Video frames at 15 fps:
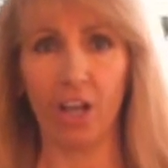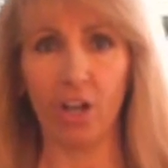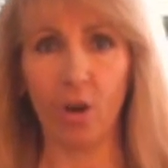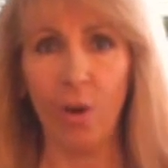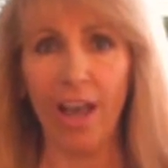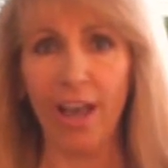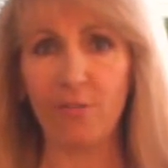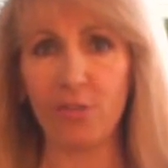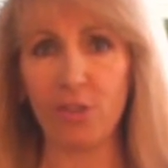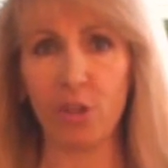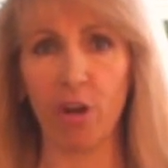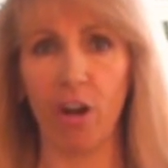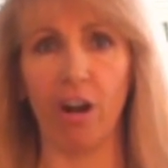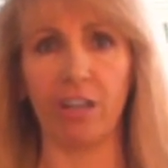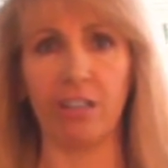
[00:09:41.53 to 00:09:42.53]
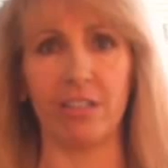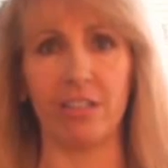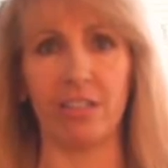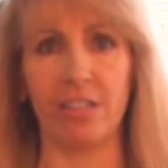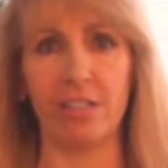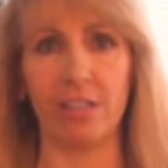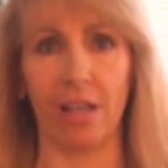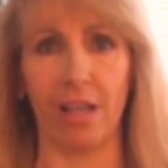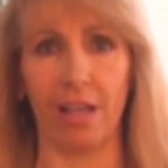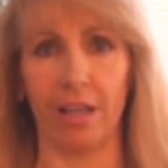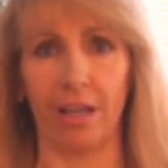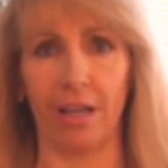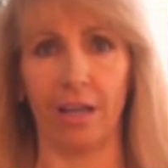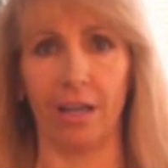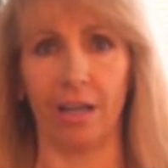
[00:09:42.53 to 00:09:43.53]
Go after your heart's
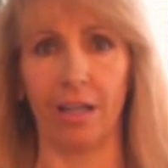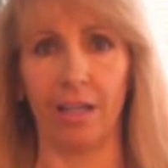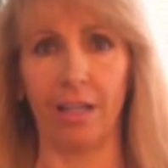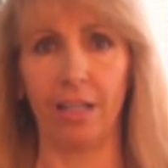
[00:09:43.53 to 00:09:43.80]
desire.